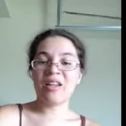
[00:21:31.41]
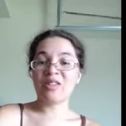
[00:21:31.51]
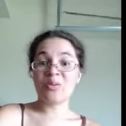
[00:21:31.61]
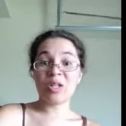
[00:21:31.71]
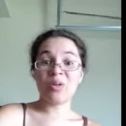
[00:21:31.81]

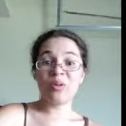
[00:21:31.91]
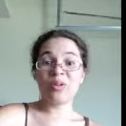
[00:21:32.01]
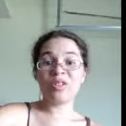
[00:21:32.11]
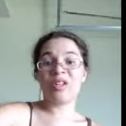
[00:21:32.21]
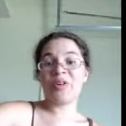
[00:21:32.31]
It's really
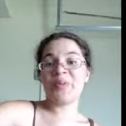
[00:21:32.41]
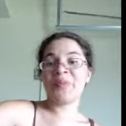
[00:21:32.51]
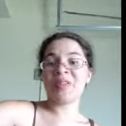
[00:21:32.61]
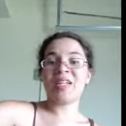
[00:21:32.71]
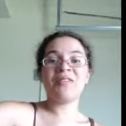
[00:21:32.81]
cool. So
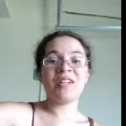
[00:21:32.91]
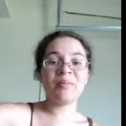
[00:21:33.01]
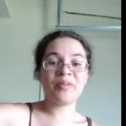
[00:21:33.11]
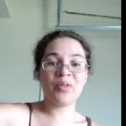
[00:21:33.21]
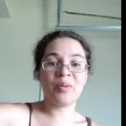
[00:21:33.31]
I'd never done it
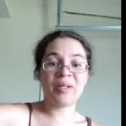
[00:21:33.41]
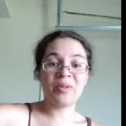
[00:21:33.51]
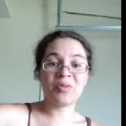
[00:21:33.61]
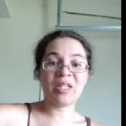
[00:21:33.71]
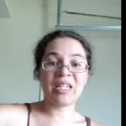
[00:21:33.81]
before, but it
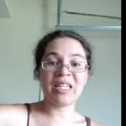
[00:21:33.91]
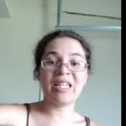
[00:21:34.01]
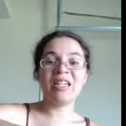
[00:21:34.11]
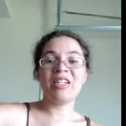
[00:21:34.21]
was really neat.